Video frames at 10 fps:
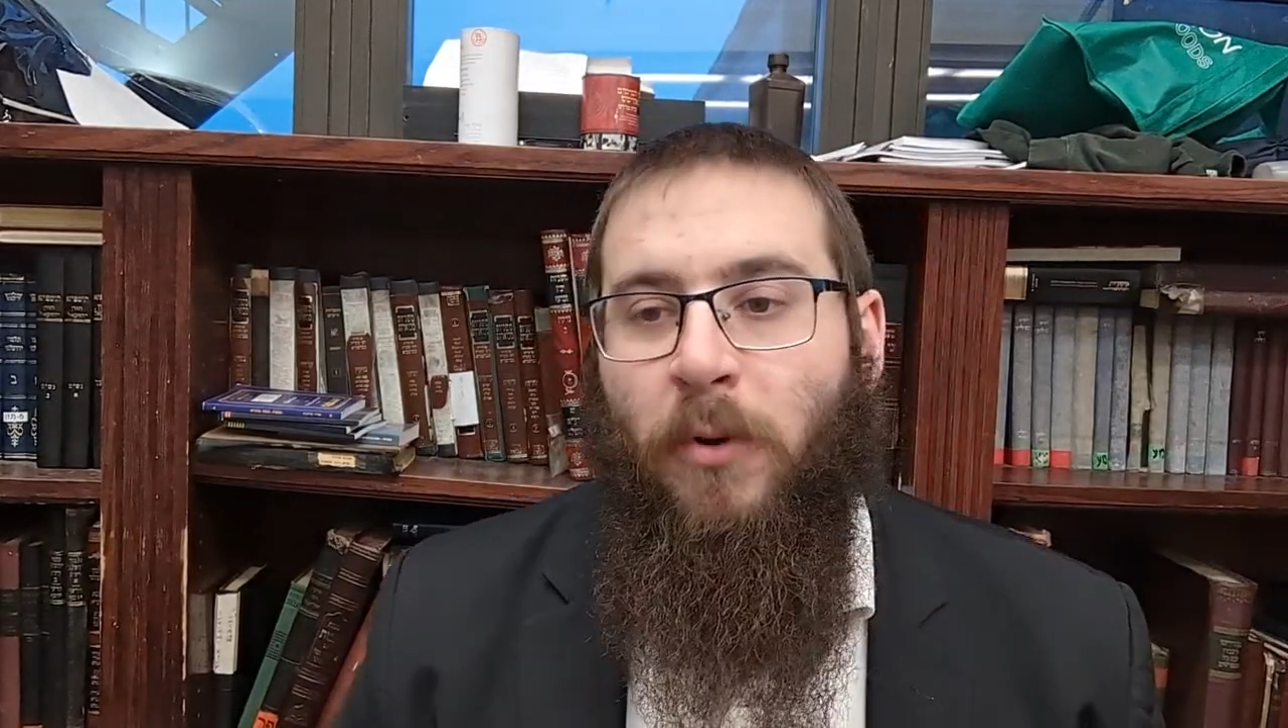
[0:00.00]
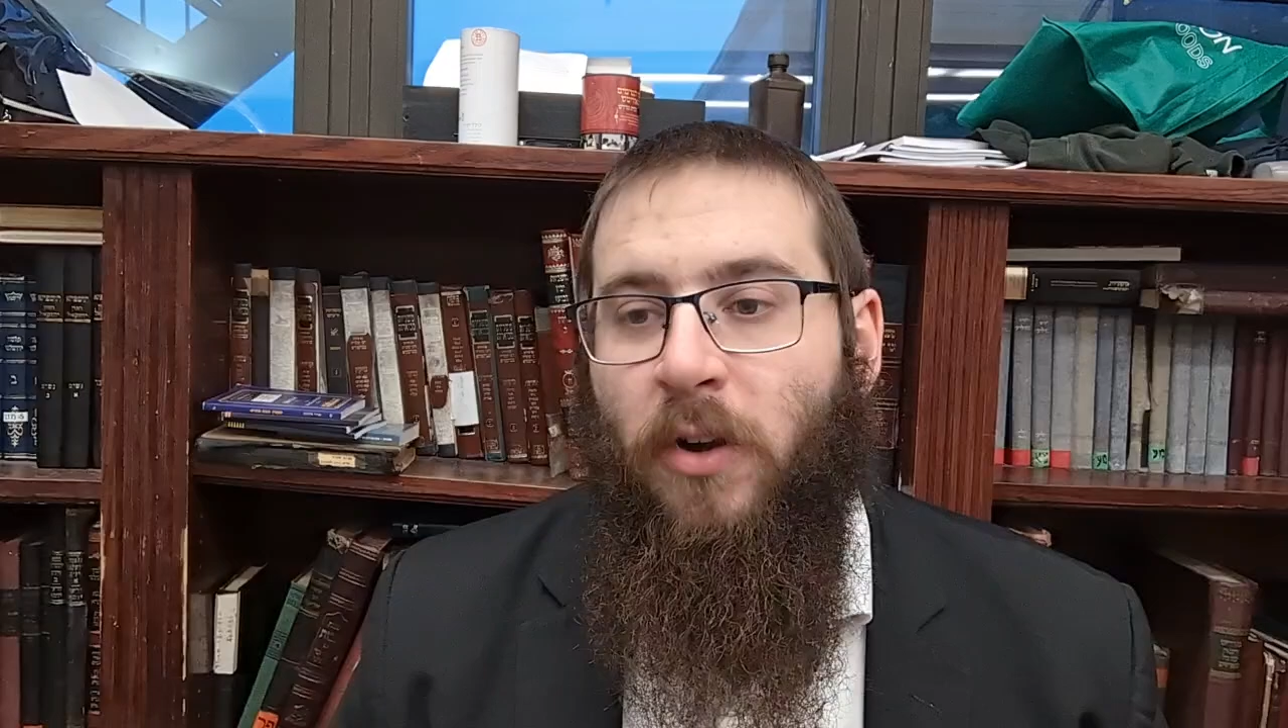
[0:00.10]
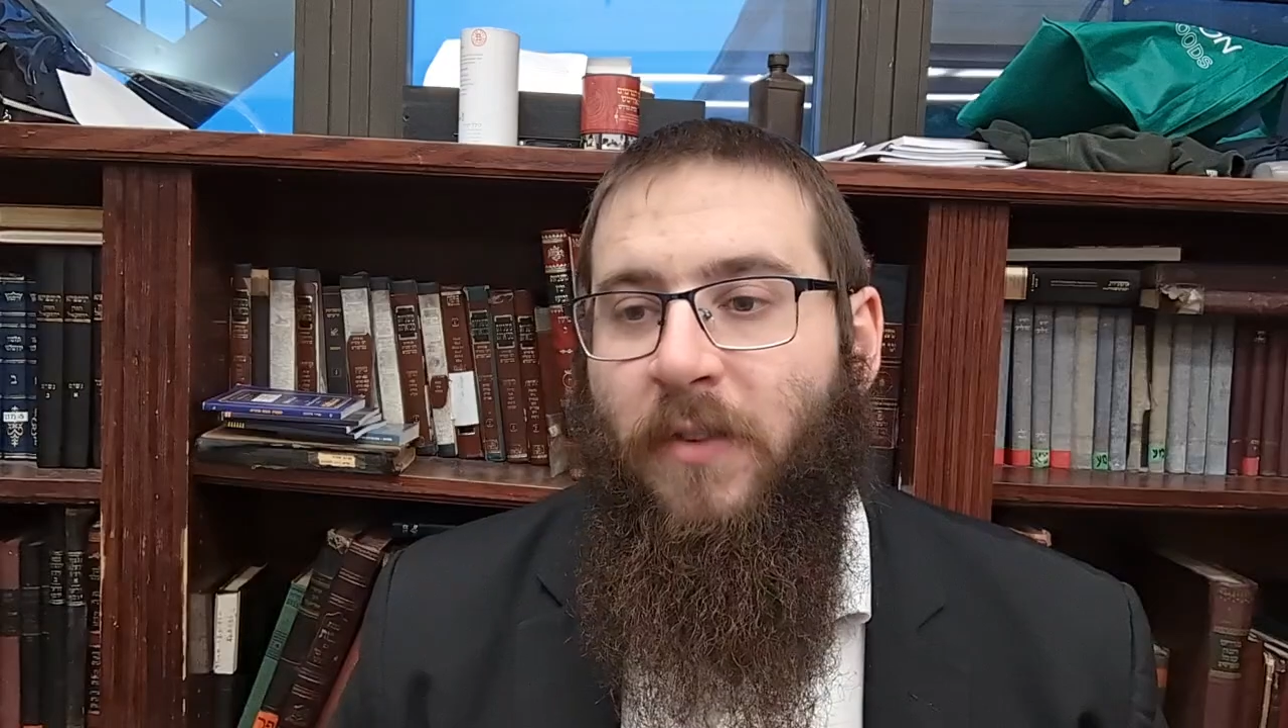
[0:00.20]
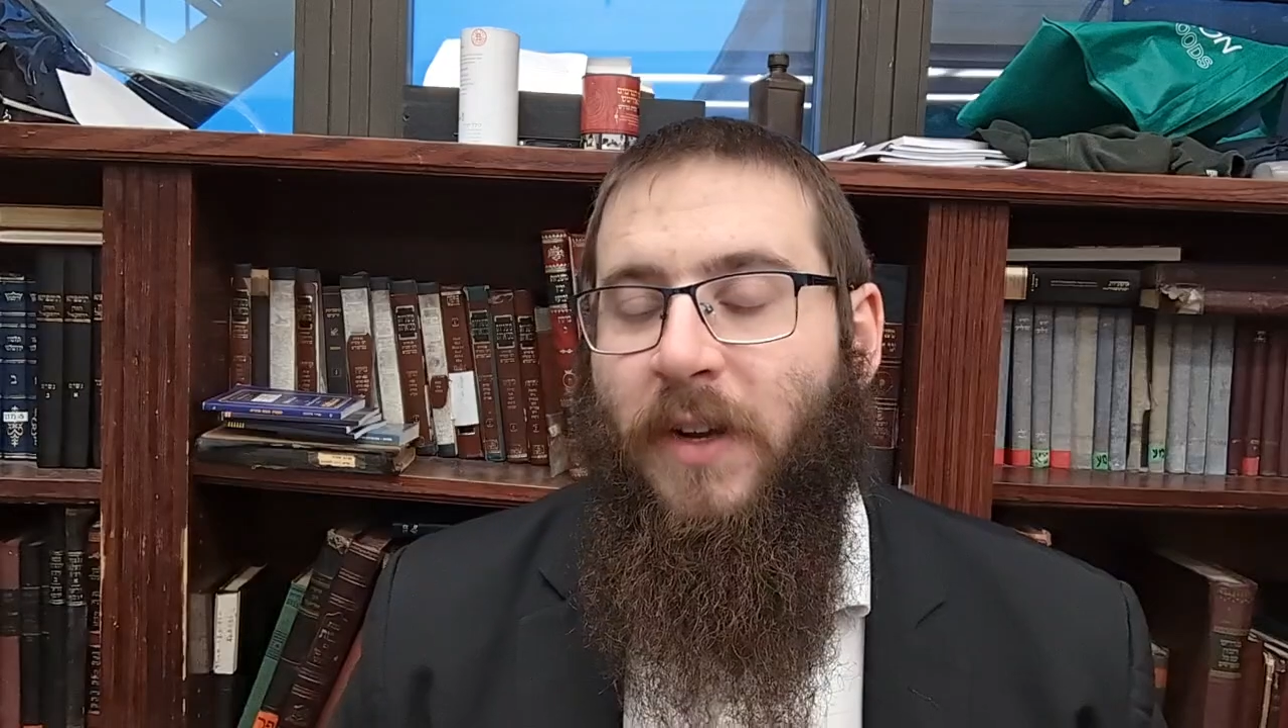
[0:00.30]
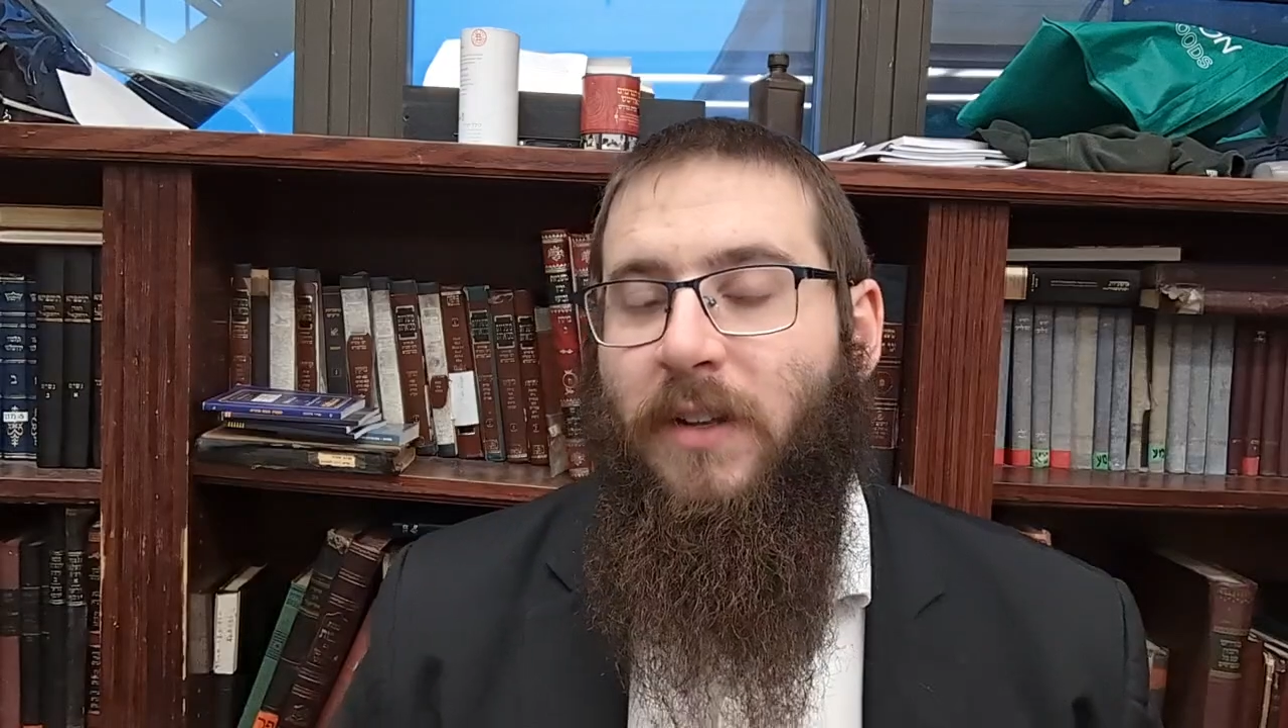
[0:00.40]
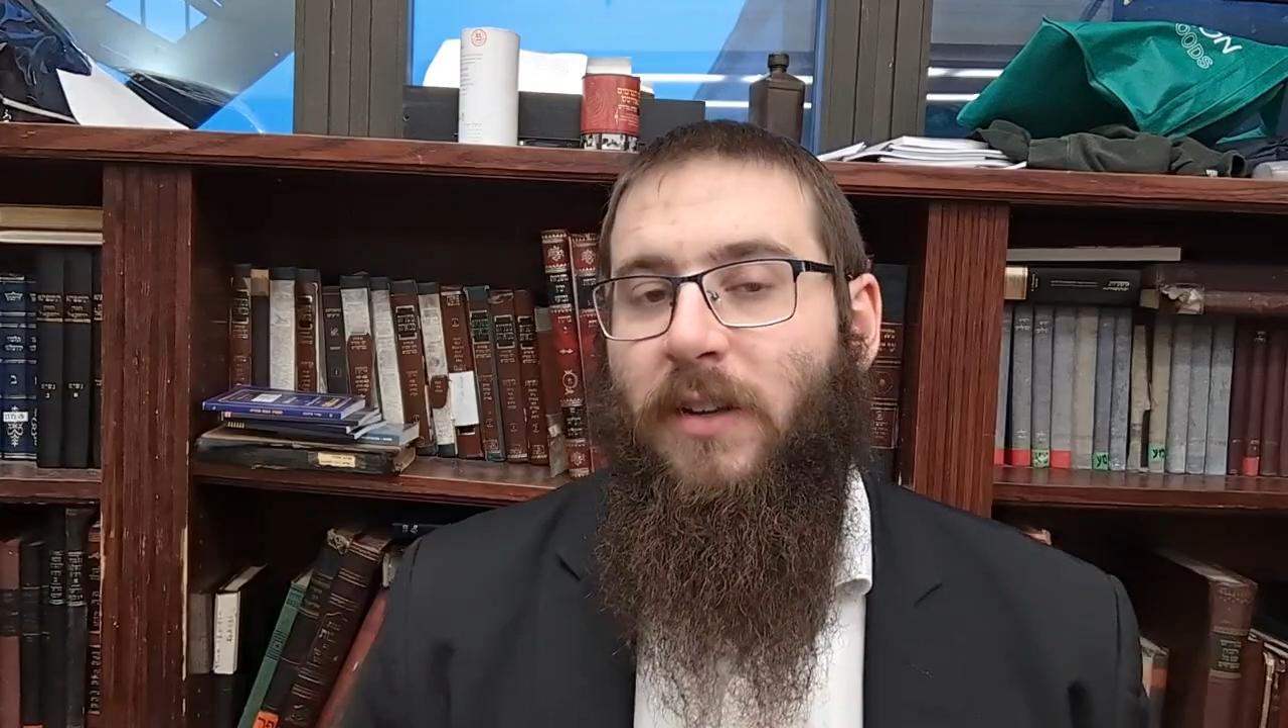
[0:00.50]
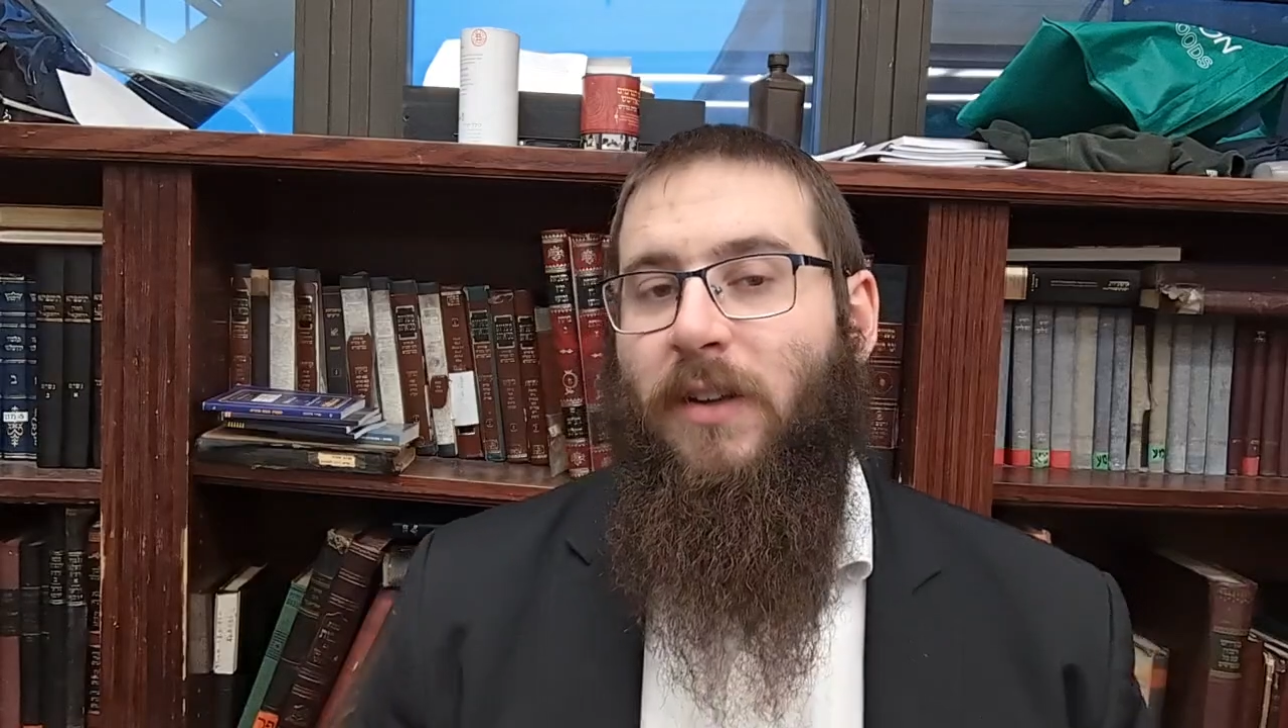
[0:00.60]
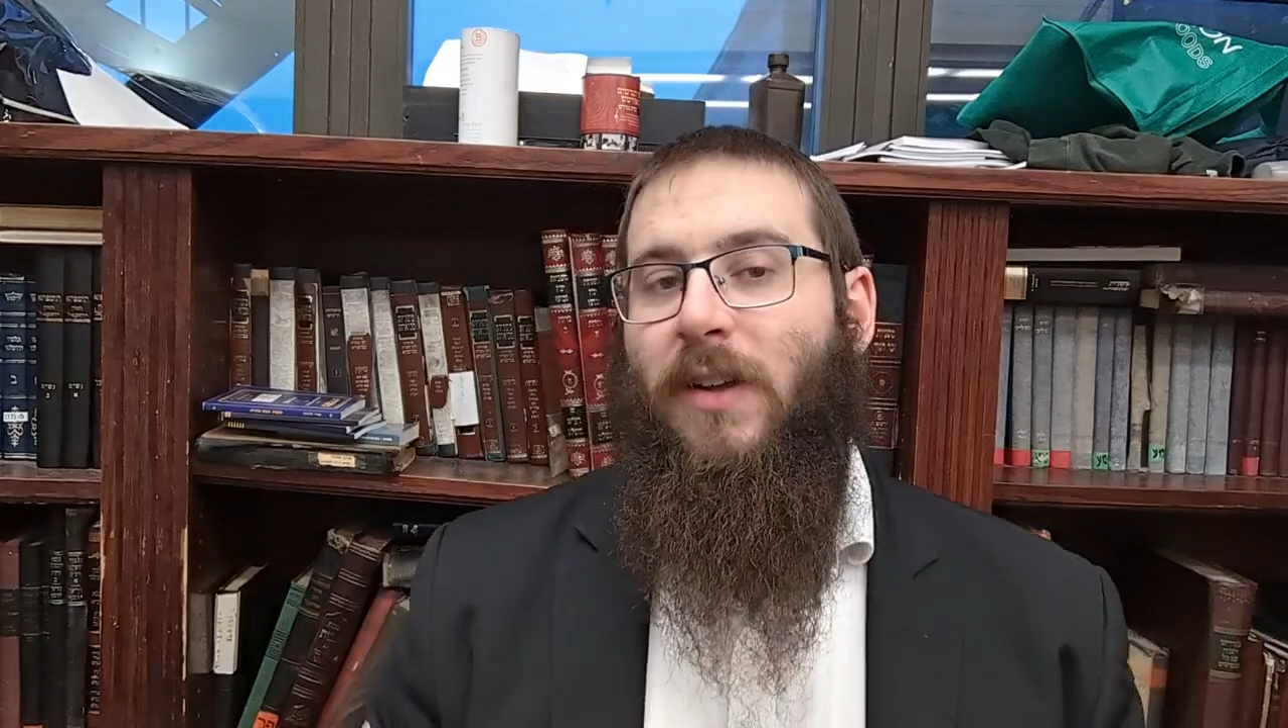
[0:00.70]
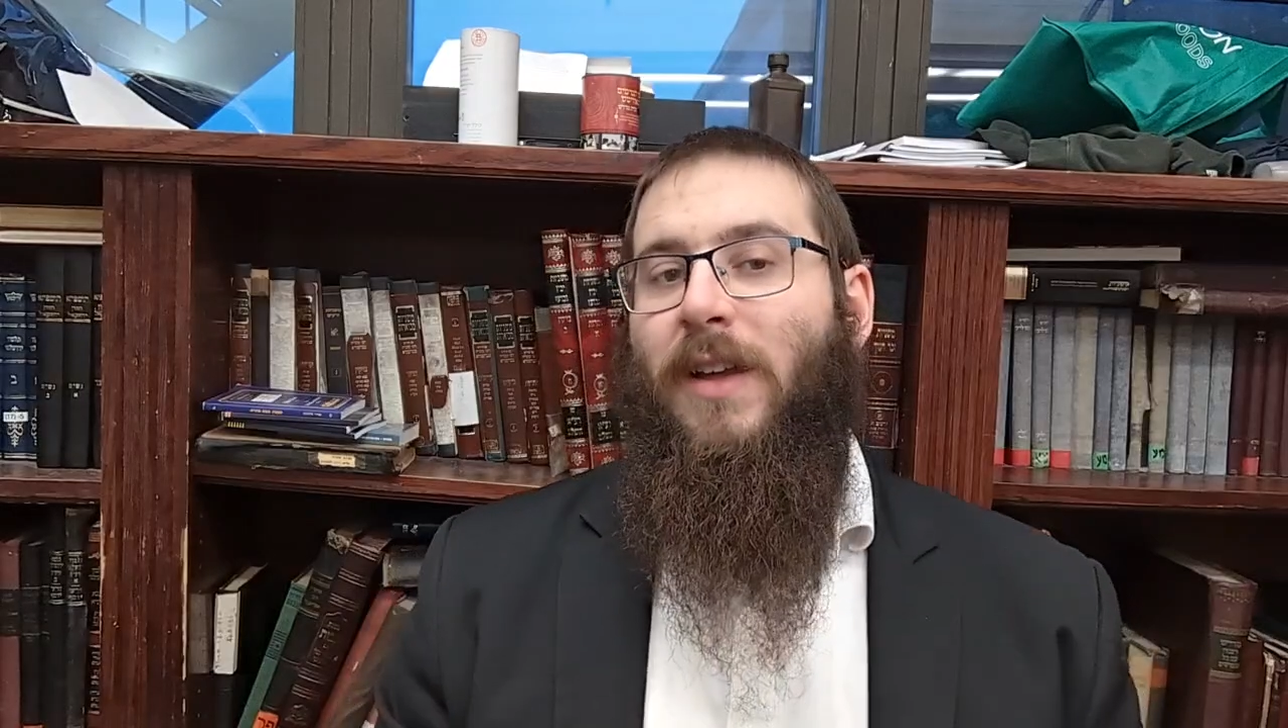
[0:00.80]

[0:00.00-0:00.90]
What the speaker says: perfect,